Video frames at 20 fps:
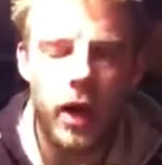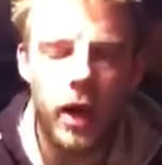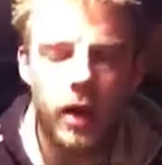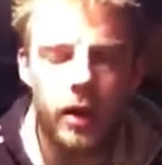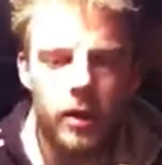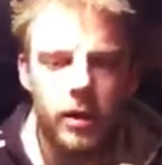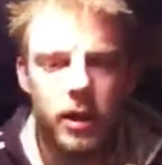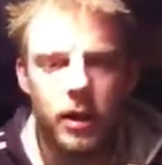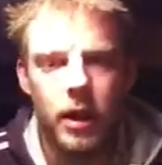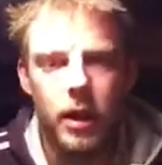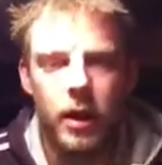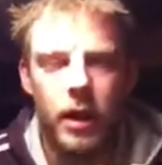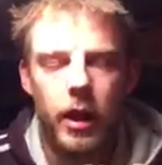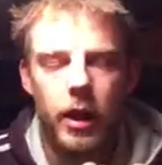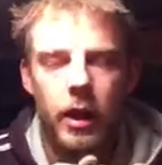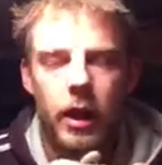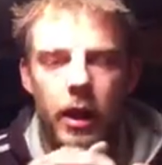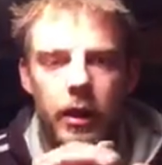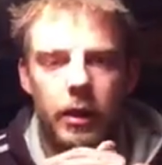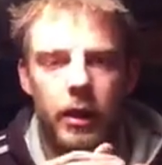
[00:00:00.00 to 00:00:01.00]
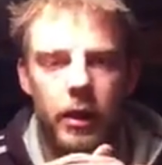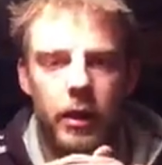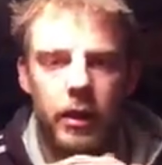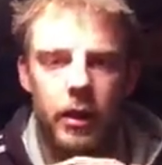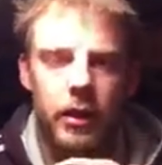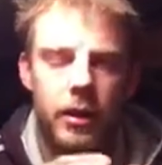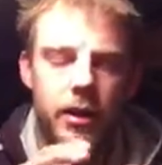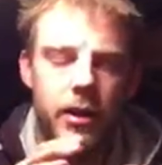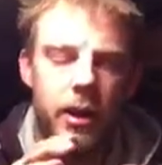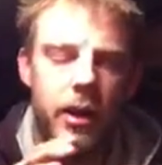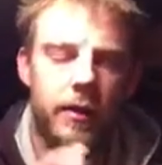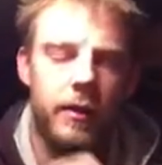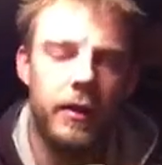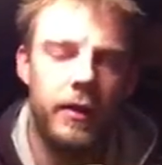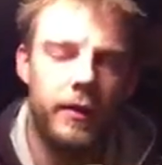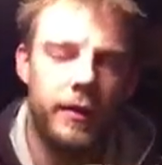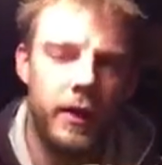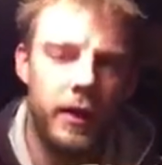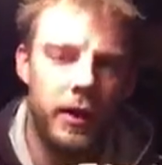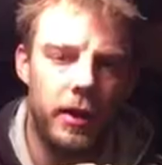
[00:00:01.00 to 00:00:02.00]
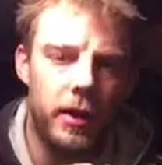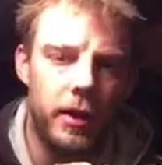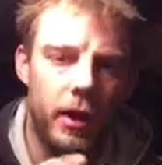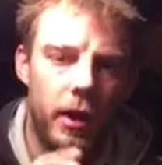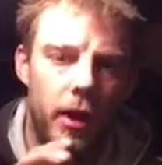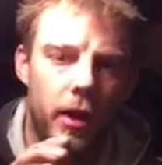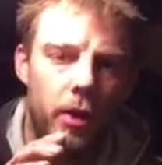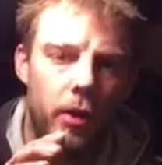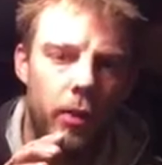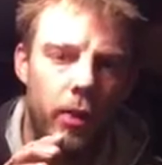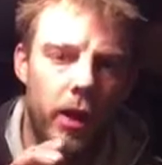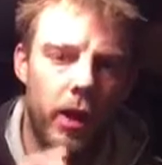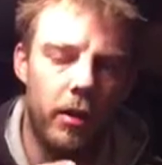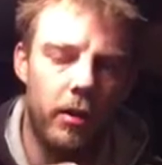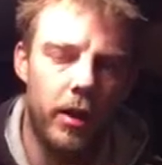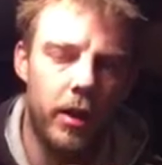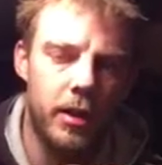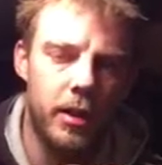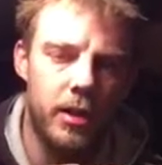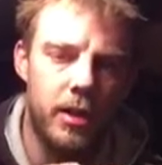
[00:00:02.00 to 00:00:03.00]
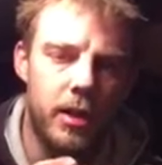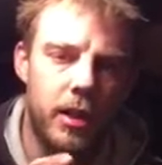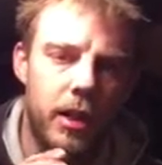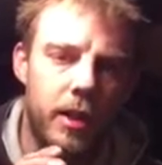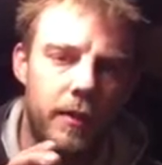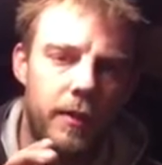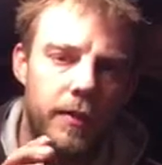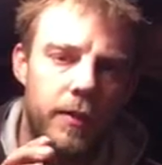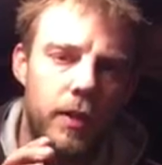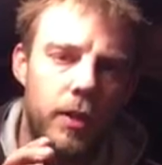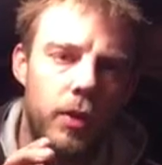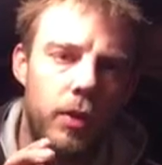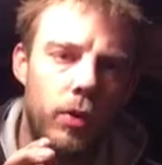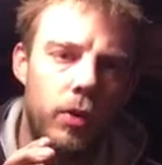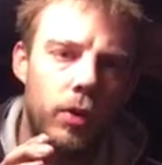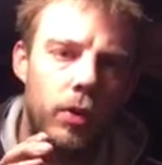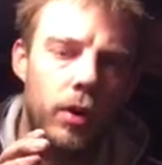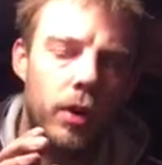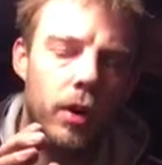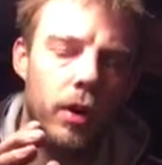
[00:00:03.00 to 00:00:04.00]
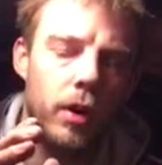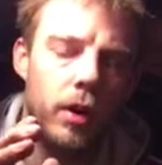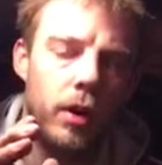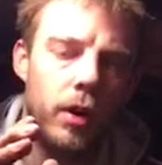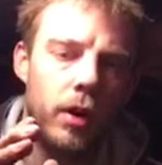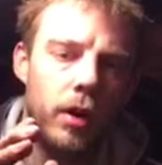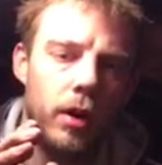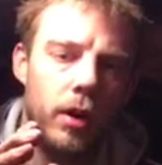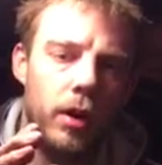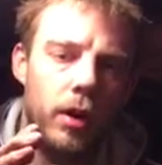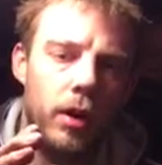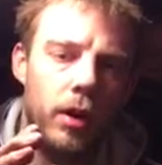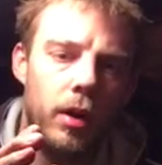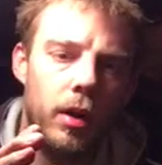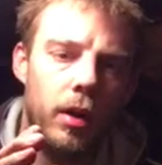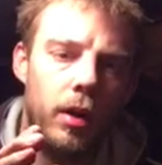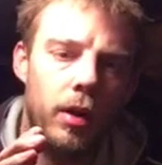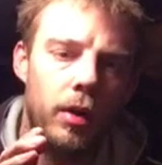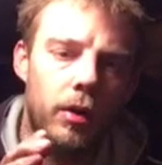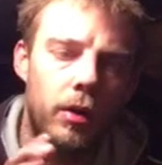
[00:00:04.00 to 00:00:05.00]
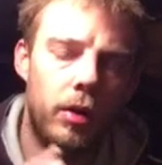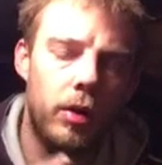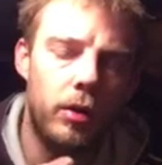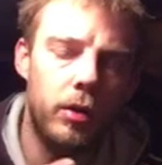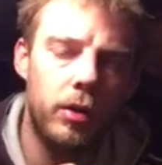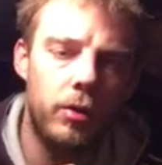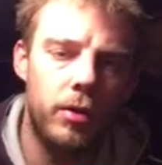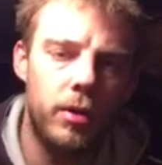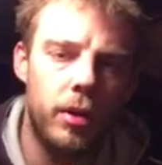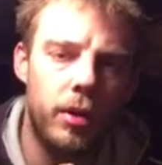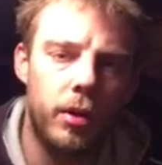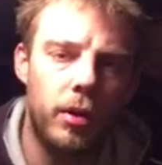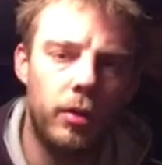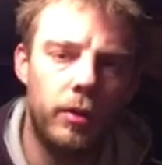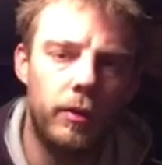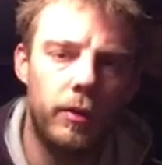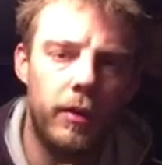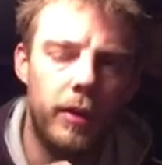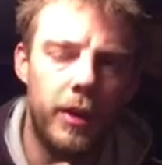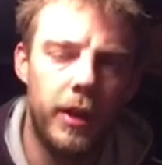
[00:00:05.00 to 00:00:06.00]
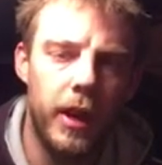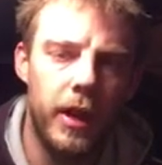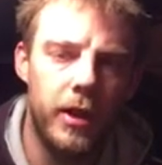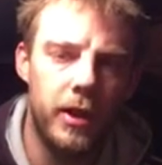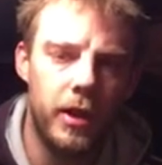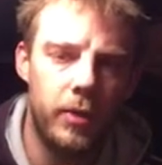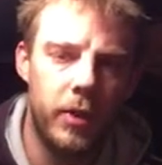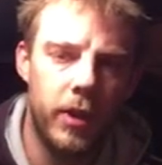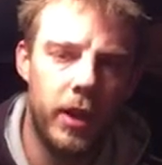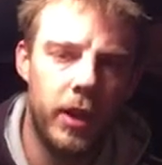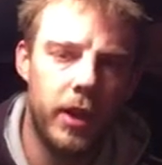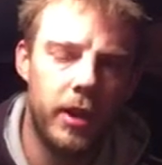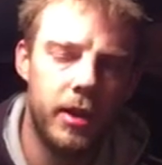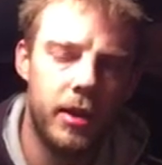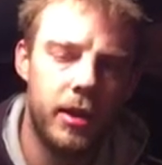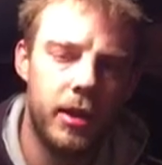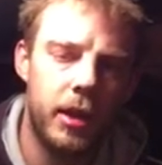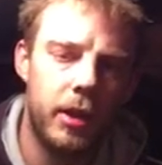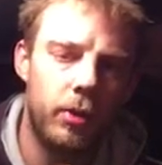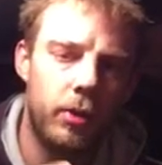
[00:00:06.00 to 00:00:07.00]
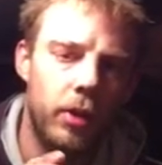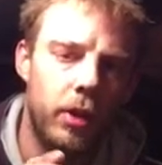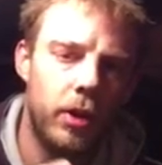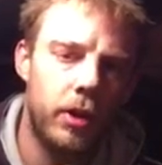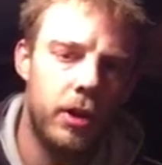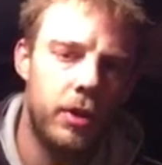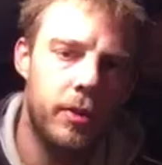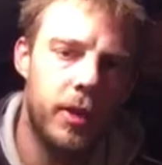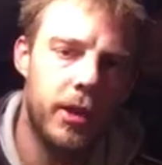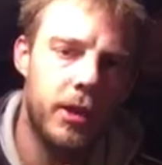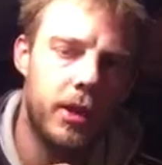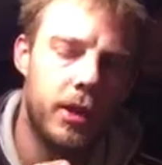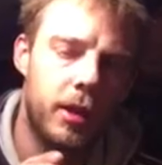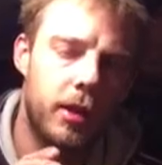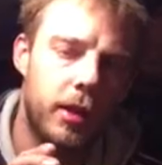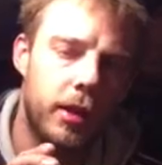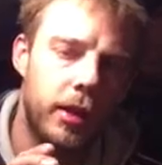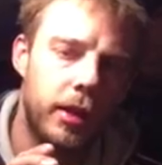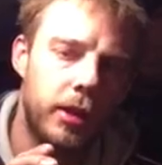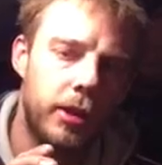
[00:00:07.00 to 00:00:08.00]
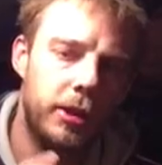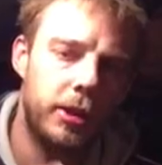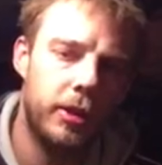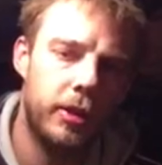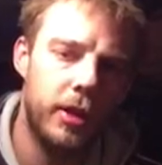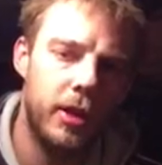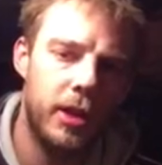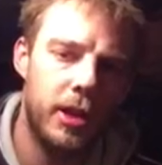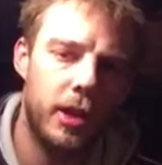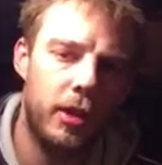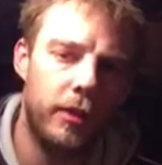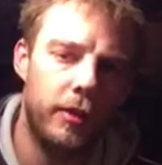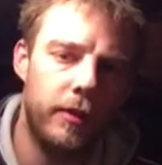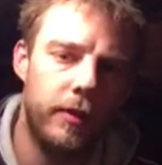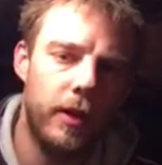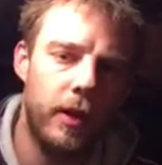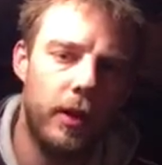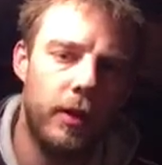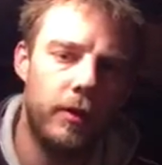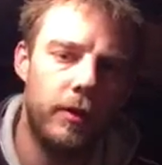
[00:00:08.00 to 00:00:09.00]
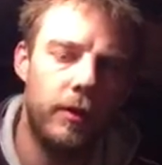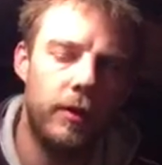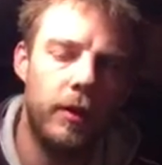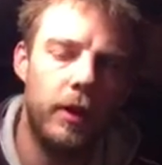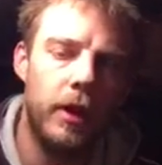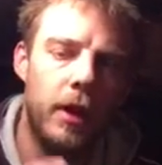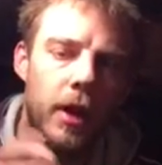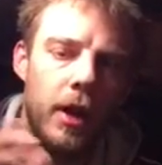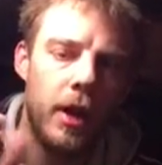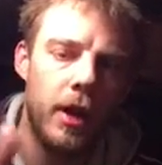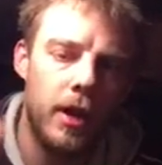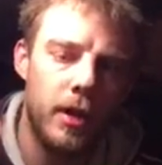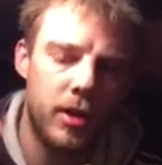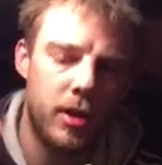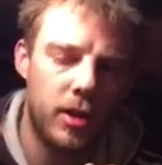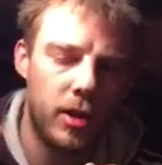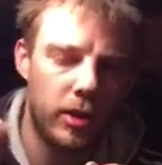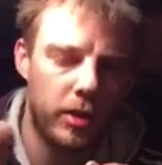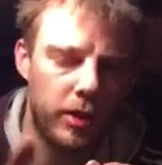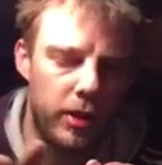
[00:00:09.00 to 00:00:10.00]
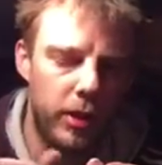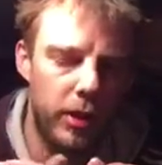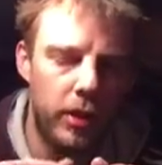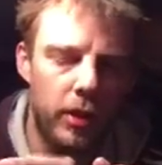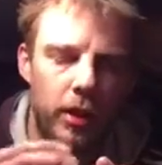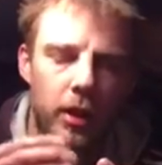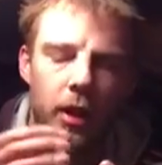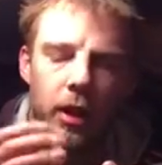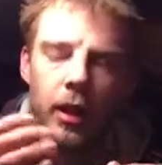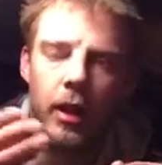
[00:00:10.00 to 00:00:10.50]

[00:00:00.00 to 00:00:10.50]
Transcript: has an added safety feature, whereas if you don't use the gun for 30 minutes, it will automatically shut itself off, so that,